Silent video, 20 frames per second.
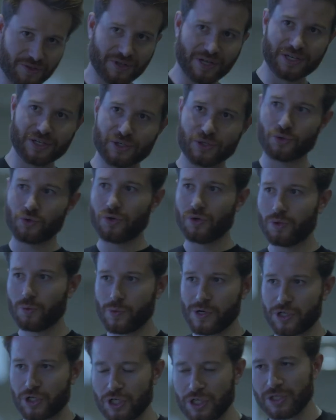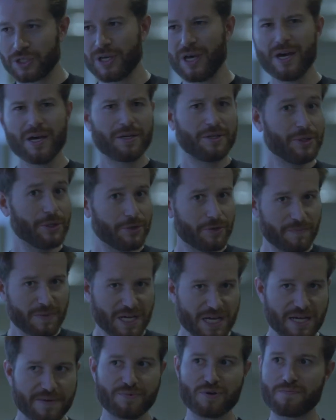that I saw, which is new to
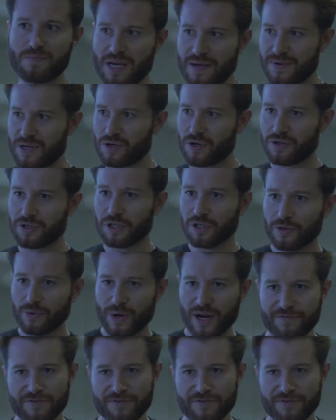me, but maybe not new to